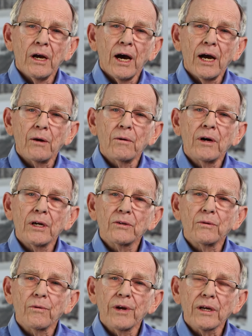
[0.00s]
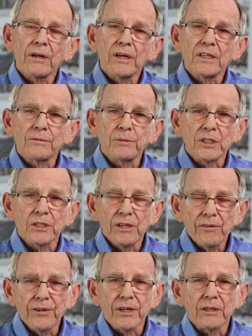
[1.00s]
I want to recognize
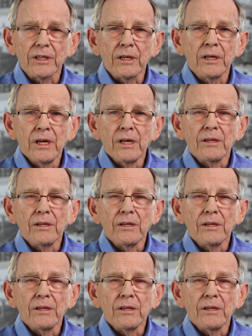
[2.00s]
specifically